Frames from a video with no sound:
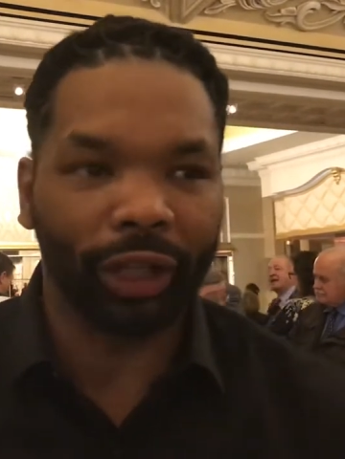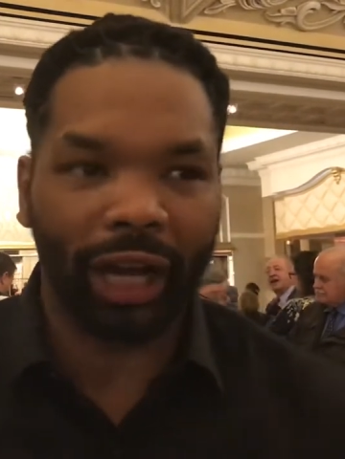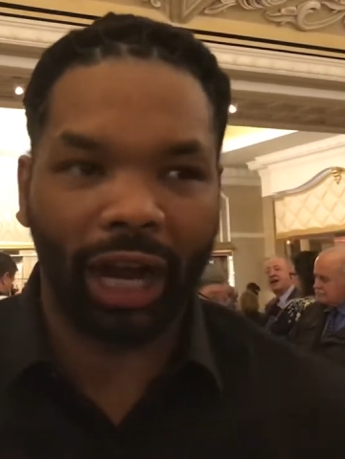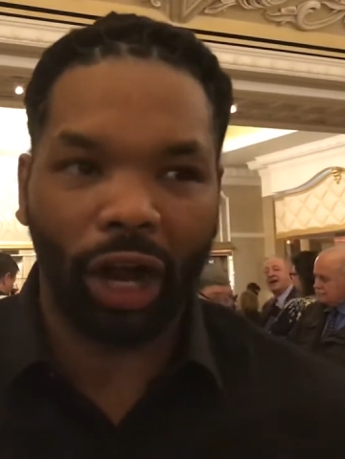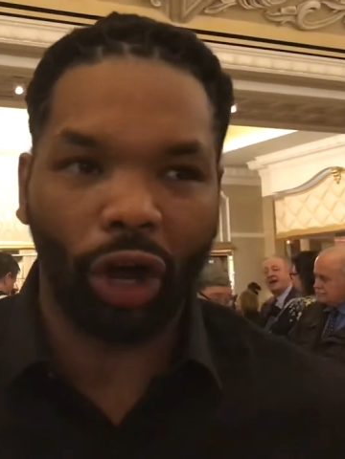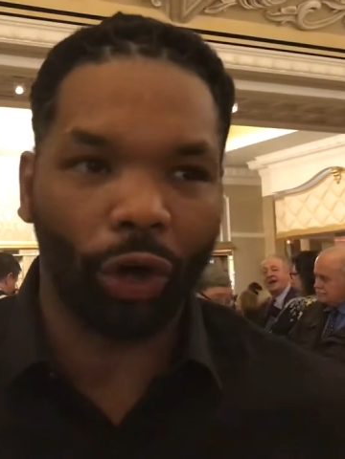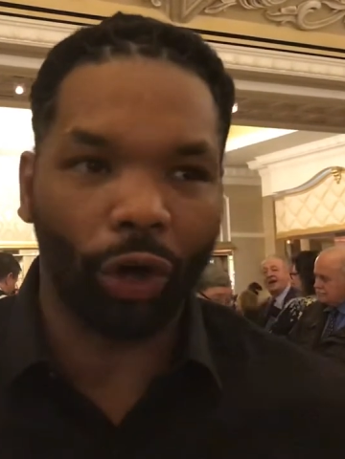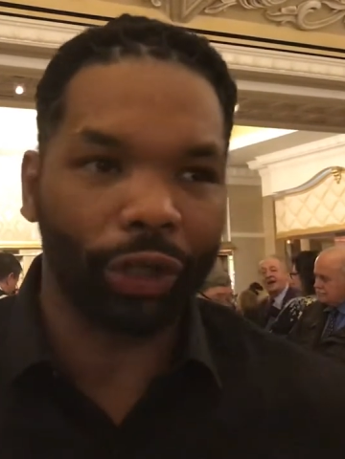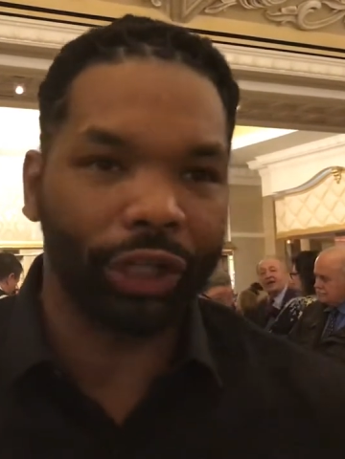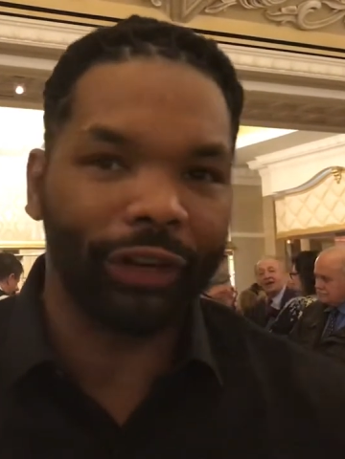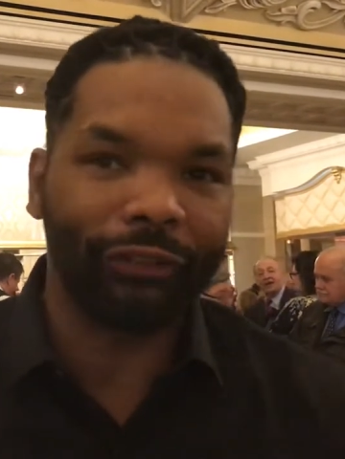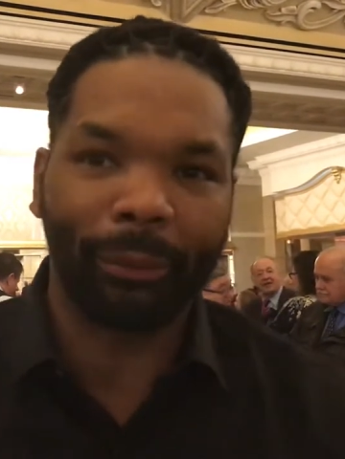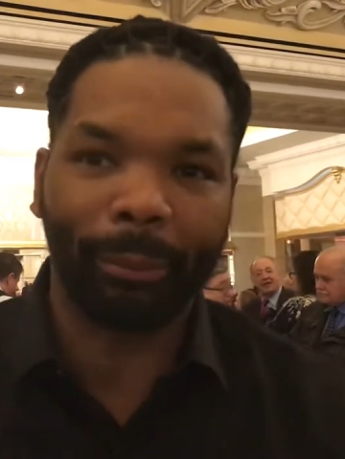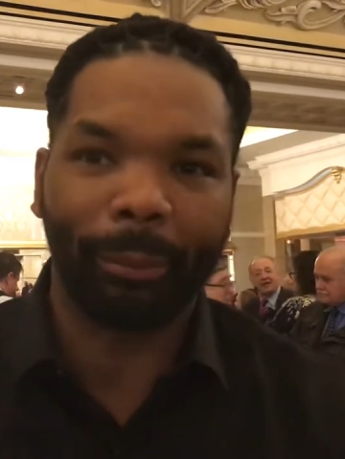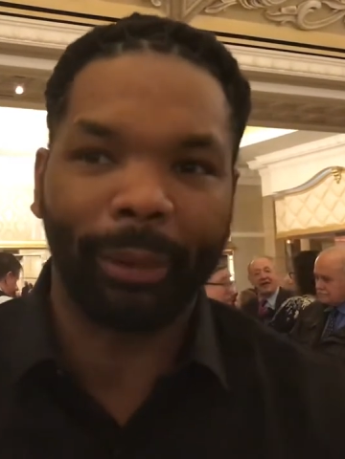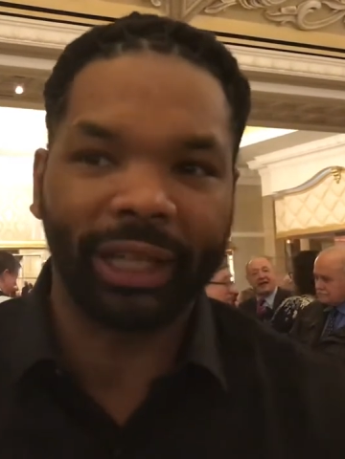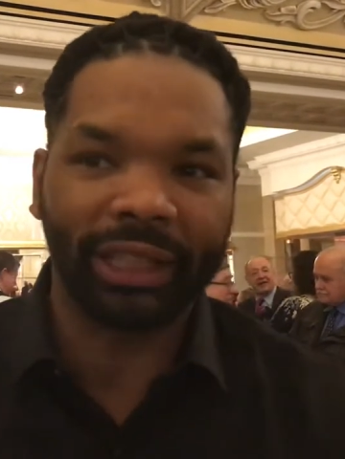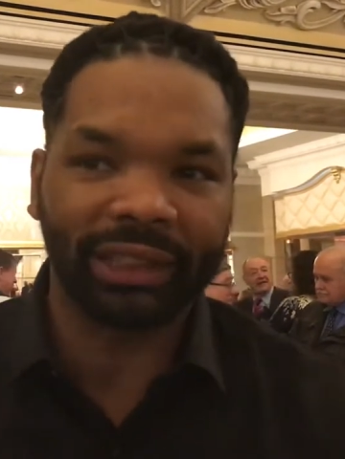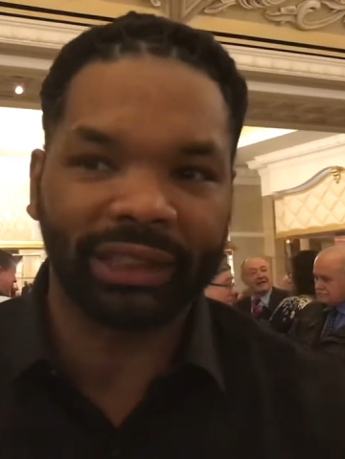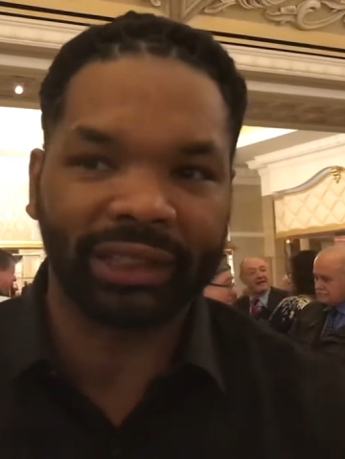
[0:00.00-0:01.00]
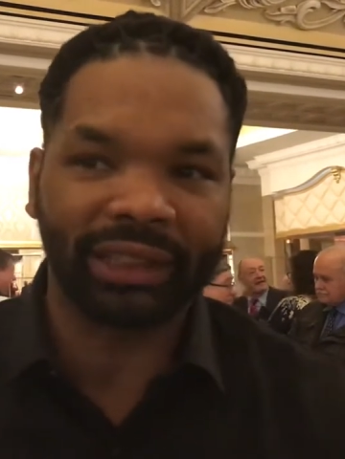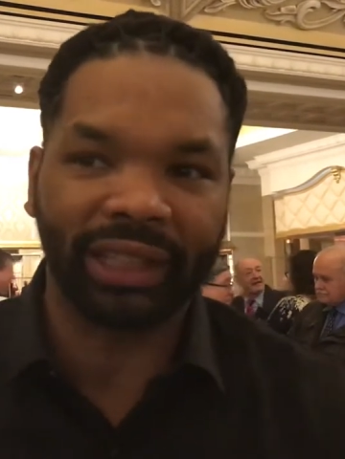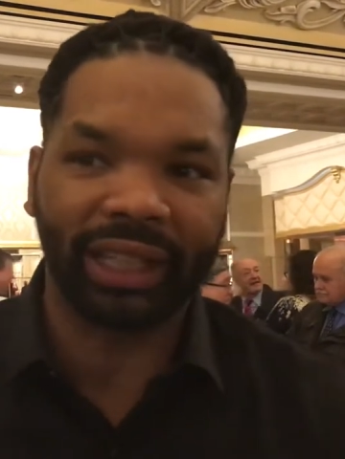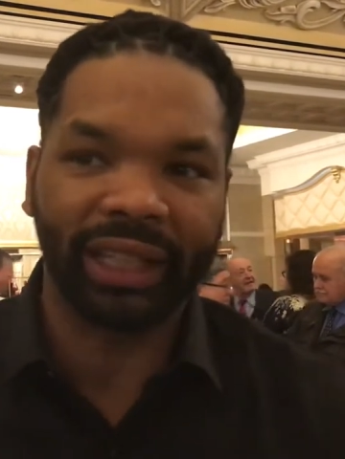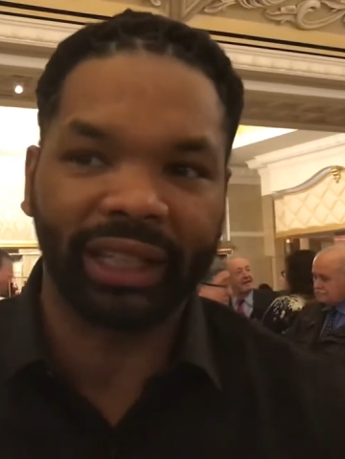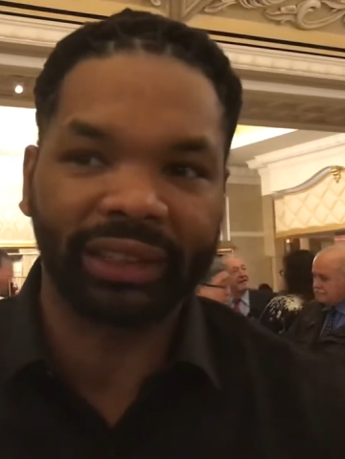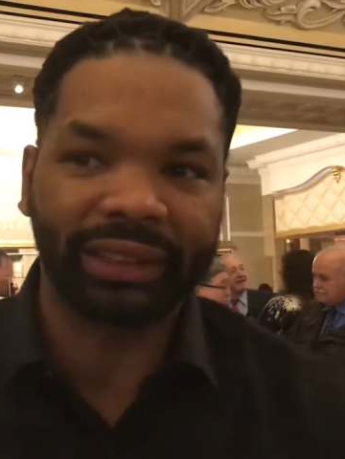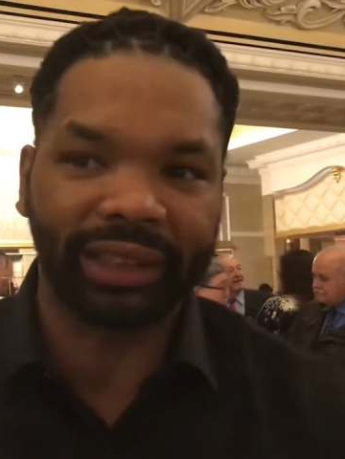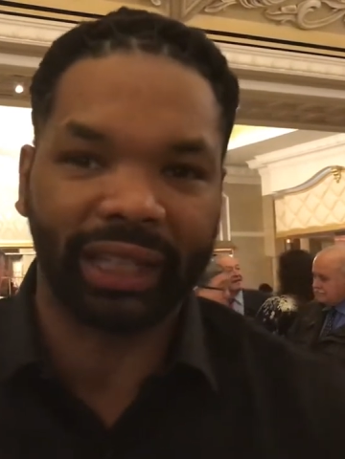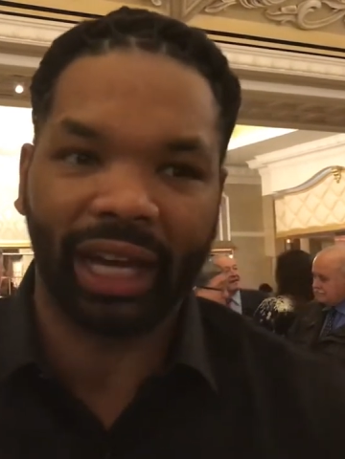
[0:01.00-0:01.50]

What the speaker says: and I go to different businesses.